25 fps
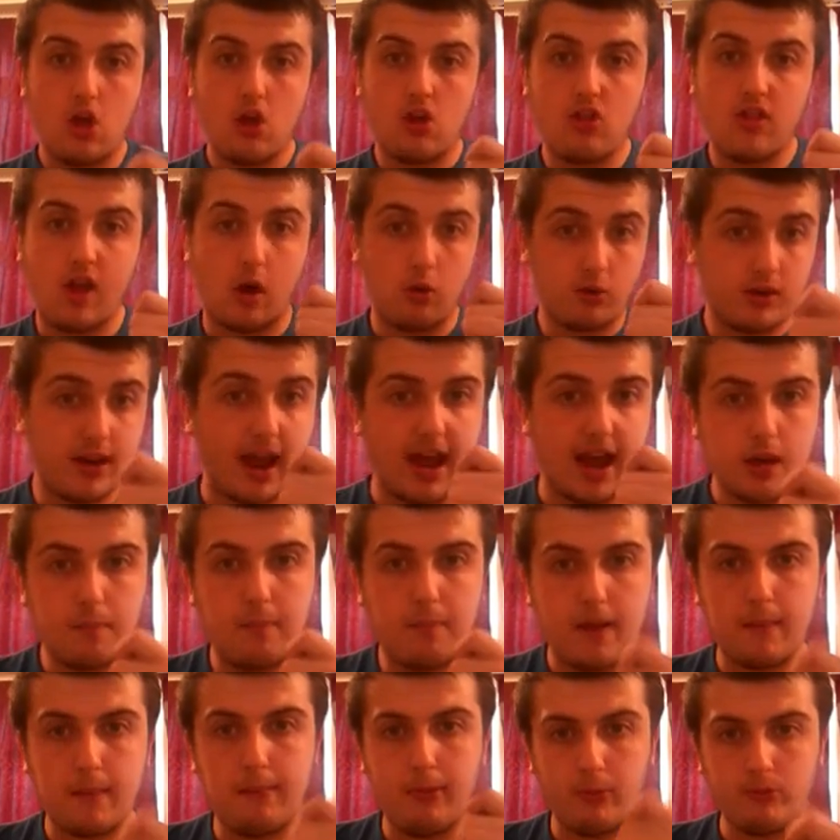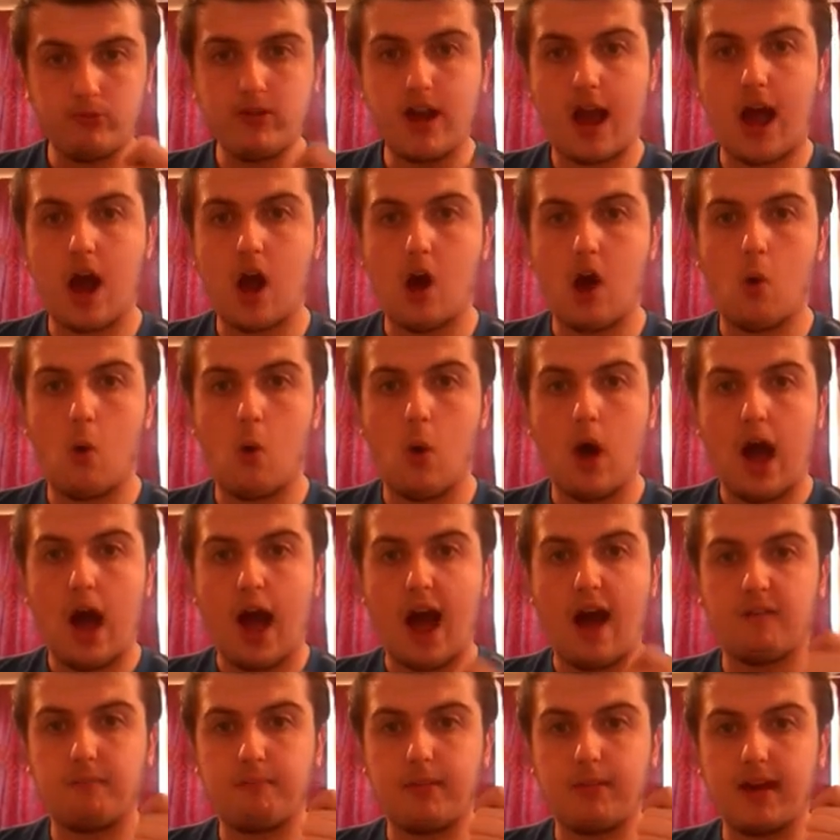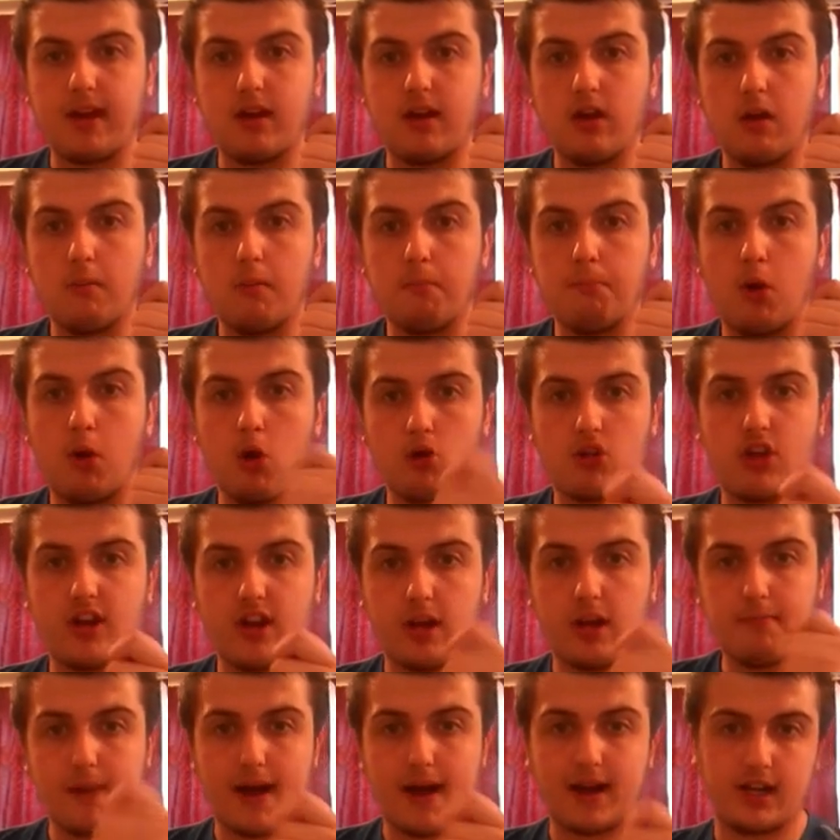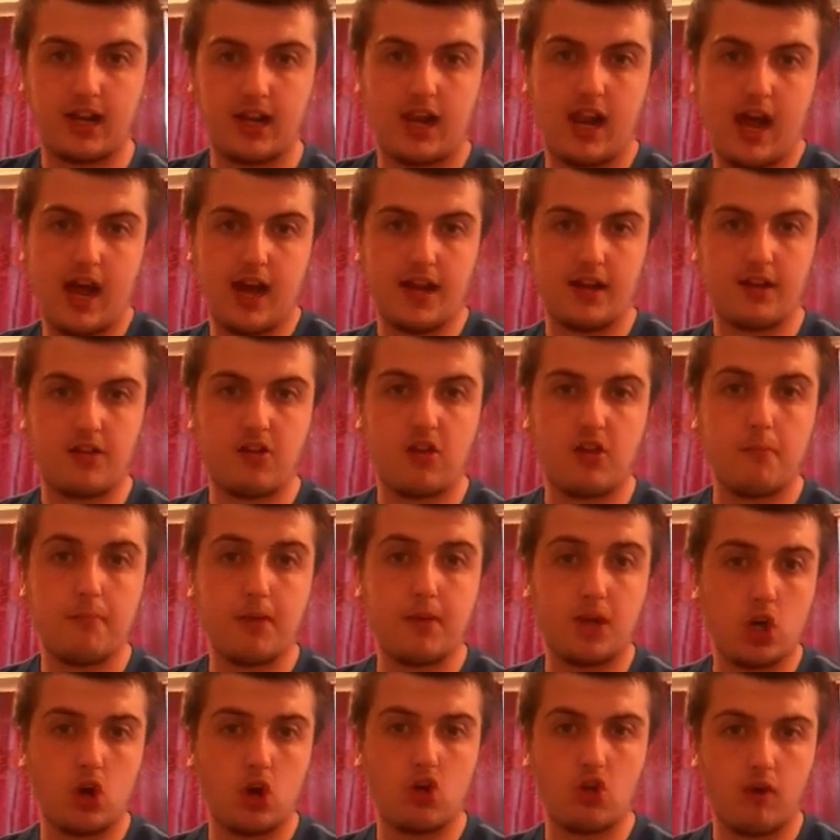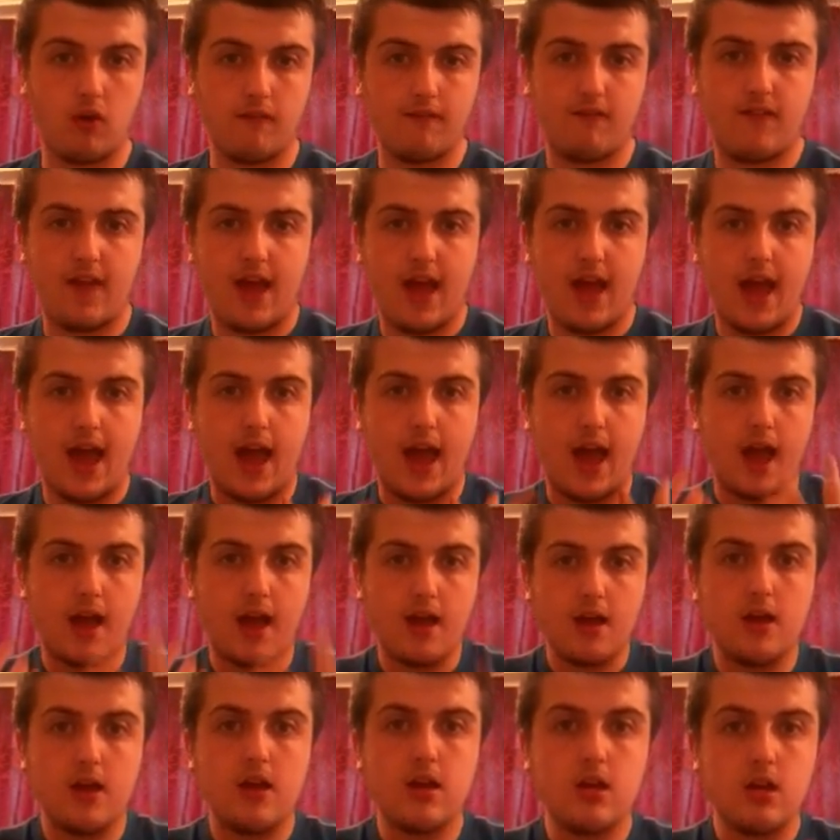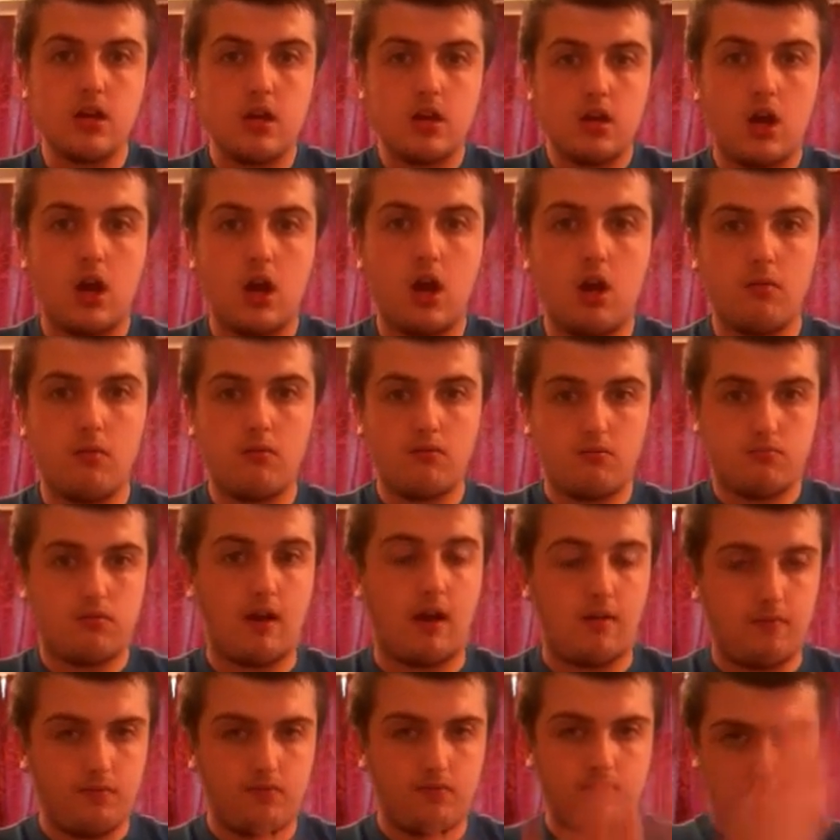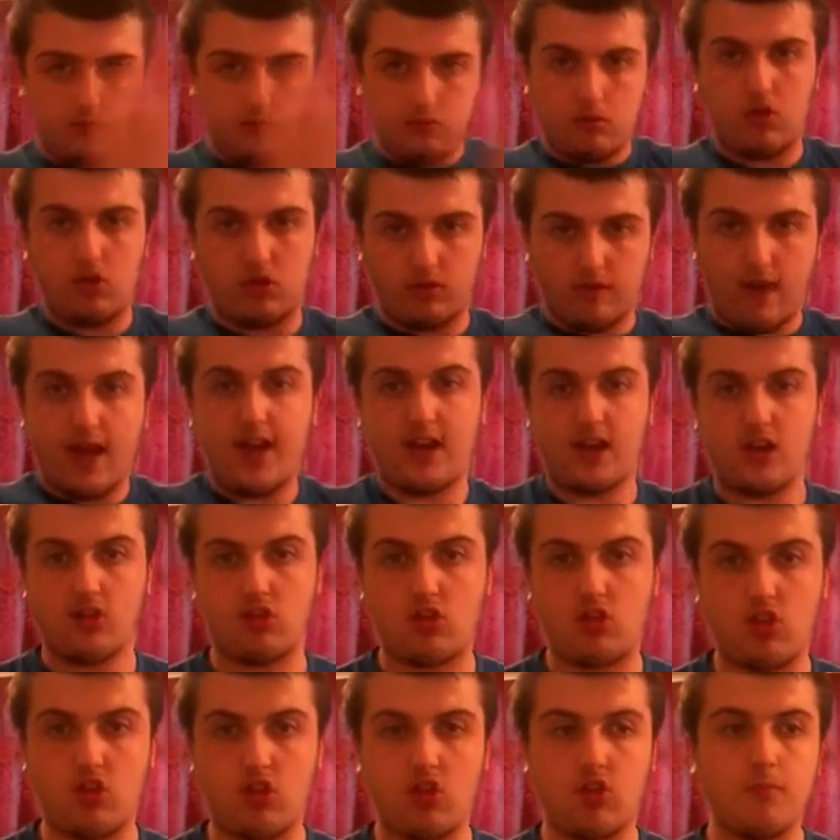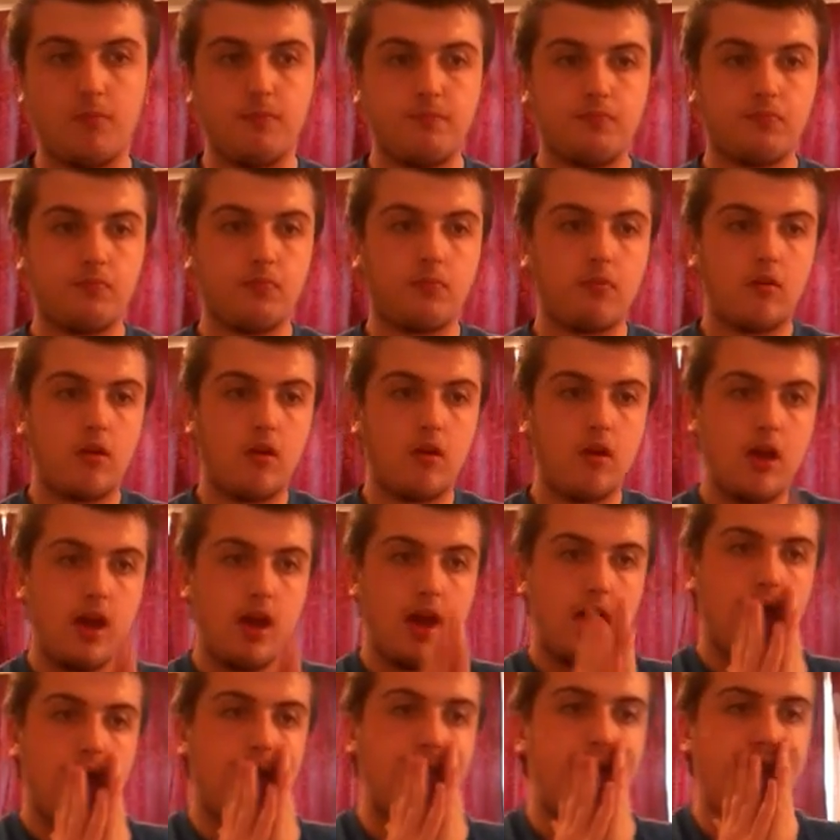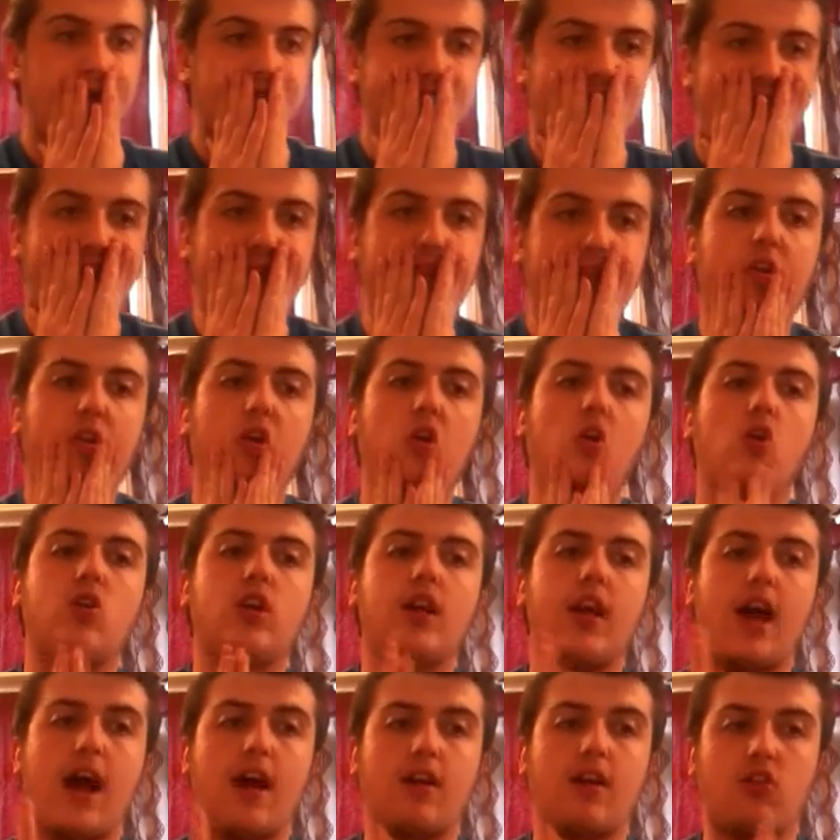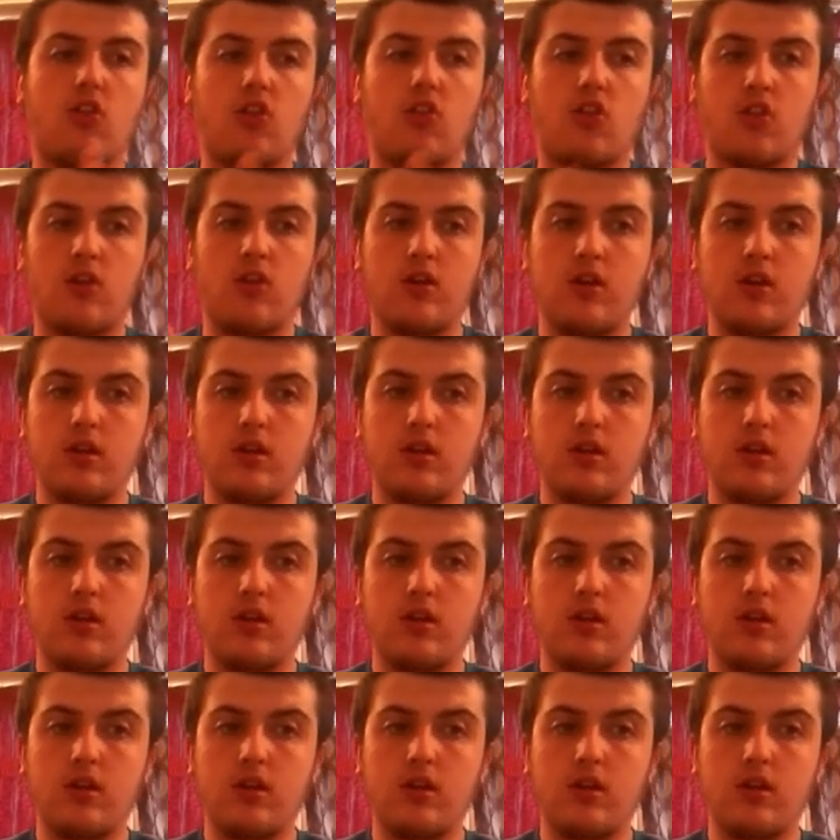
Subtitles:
Now, gay people now have been put in a bad light because of because of AIDS. And then you have to look at,